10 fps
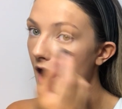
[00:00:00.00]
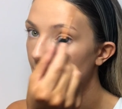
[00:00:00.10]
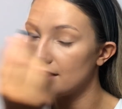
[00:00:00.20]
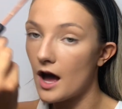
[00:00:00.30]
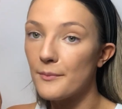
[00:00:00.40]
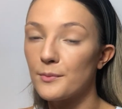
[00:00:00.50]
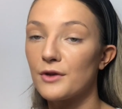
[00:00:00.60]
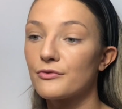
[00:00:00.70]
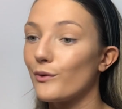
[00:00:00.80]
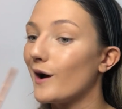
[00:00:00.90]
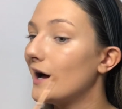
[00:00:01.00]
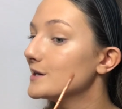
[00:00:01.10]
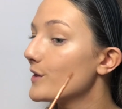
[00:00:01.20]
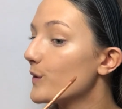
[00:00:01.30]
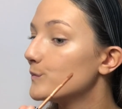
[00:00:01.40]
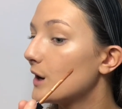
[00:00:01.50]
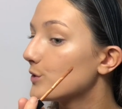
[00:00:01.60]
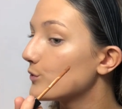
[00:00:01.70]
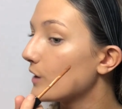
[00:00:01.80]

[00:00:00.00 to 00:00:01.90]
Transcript: and then up my forehead and then blend